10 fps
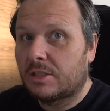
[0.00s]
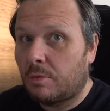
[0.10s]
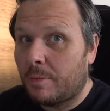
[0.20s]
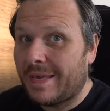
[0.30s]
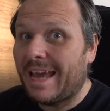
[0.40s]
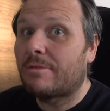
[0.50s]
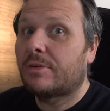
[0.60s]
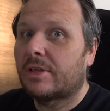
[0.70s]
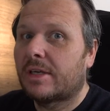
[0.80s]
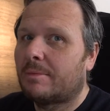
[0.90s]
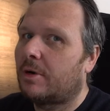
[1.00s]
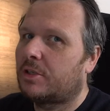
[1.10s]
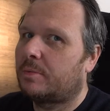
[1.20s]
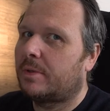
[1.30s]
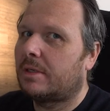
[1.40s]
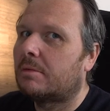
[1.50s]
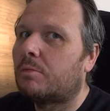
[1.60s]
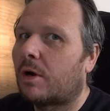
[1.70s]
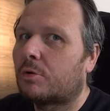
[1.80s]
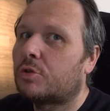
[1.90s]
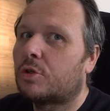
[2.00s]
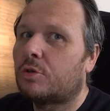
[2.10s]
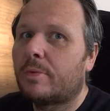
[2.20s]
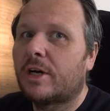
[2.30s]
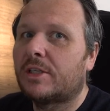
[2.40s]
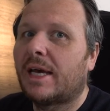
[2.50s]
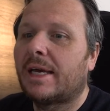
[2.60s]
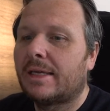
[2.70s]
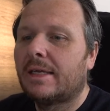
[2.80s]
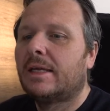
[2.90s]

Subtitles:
So it won't be everything, it might just be 1 or 2 per day.